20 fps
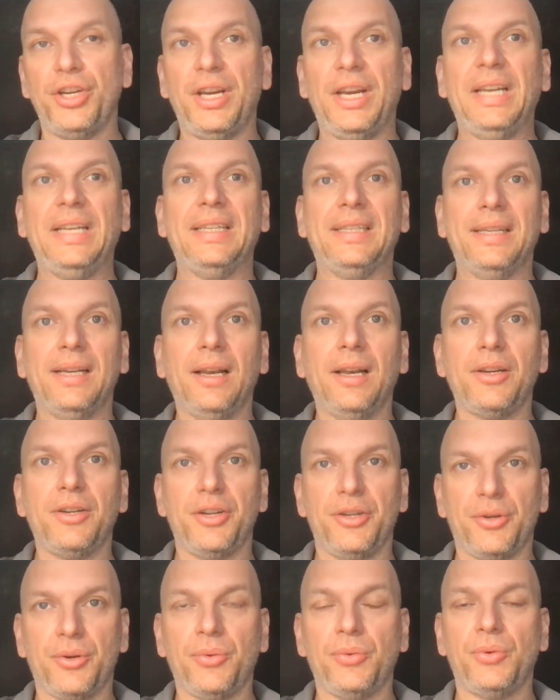
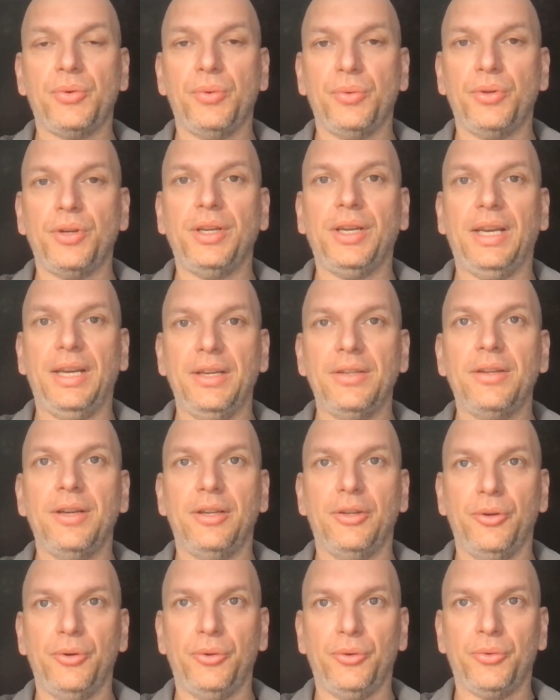Intelligence Consulting
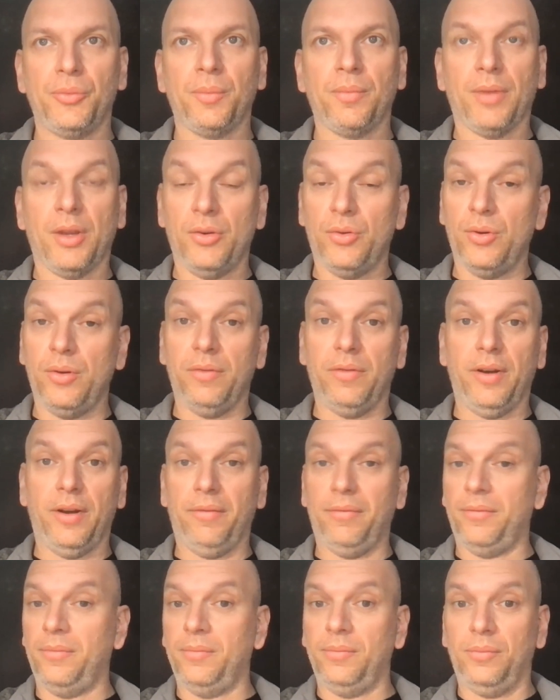Institute survey
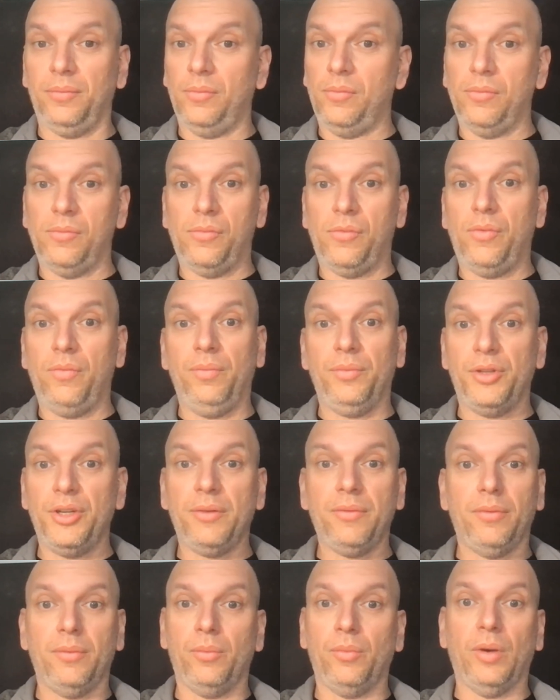
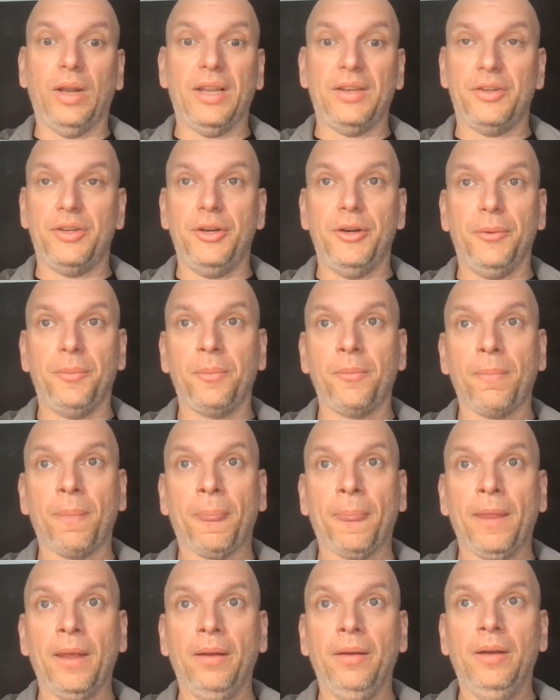just from last year,
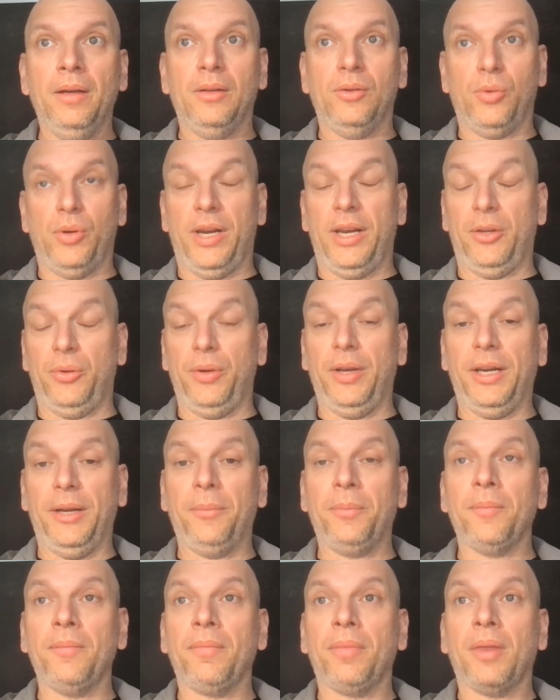2020,
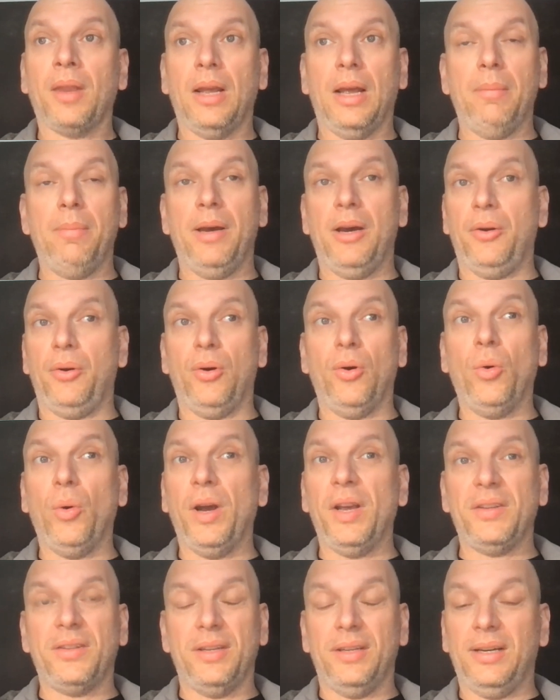about
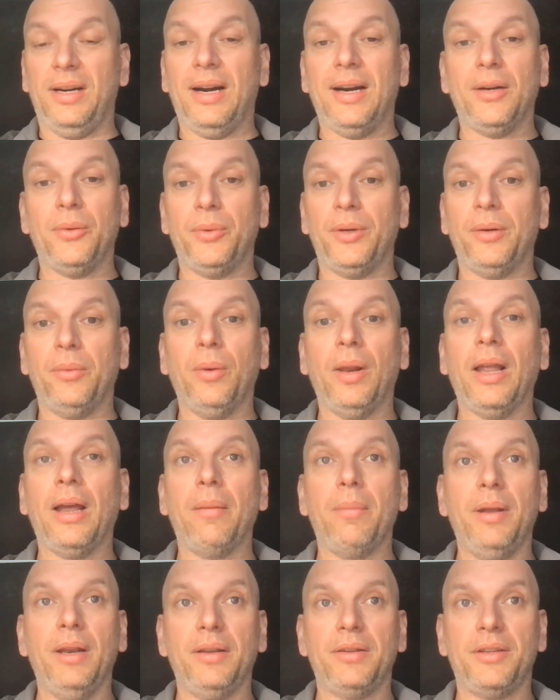OS and hardware
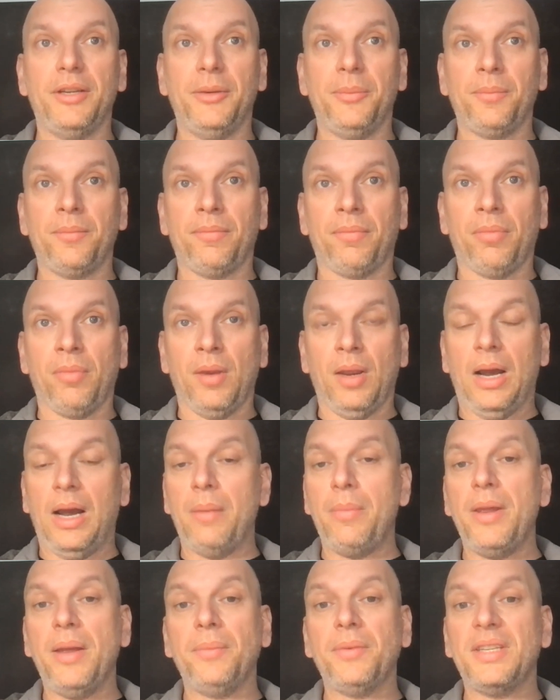reliability,
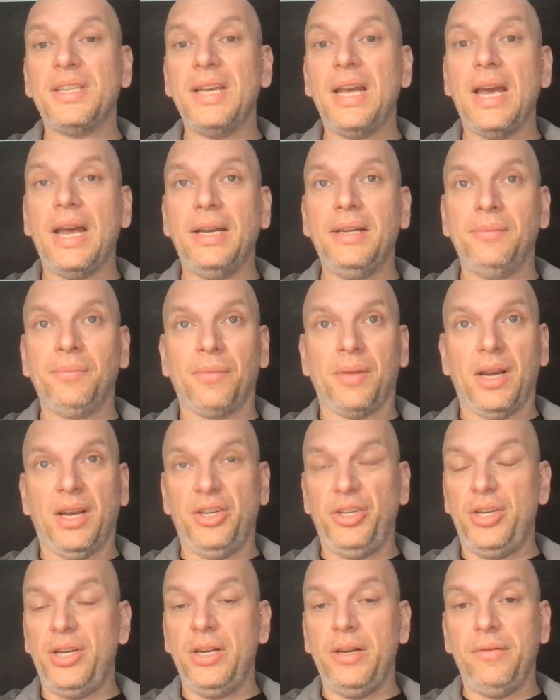IBM Z
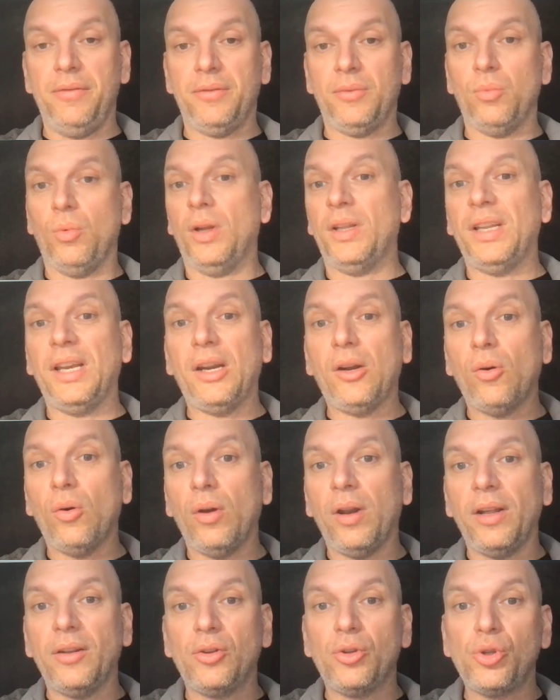achieves what they
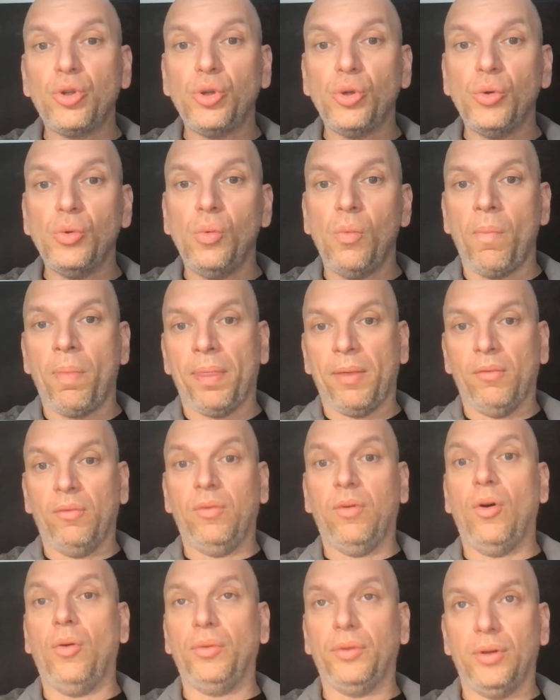call a true
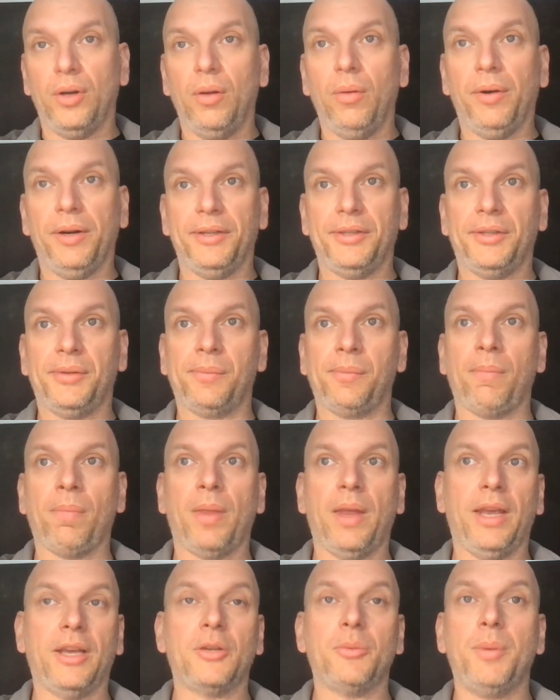fault tolerance,
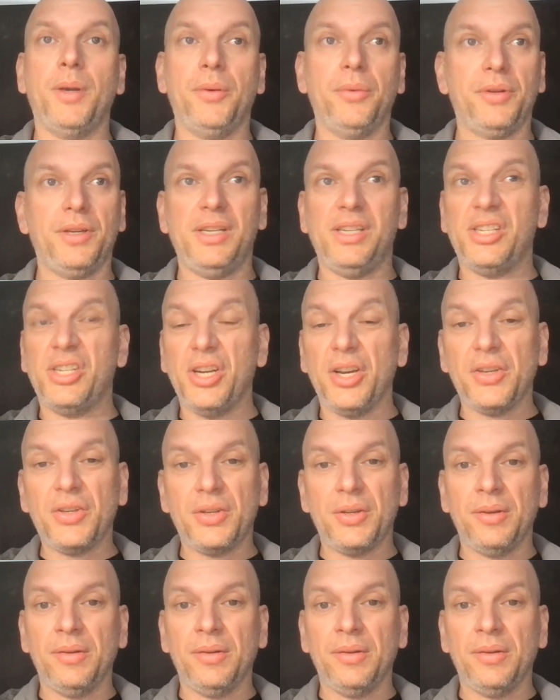experiencing just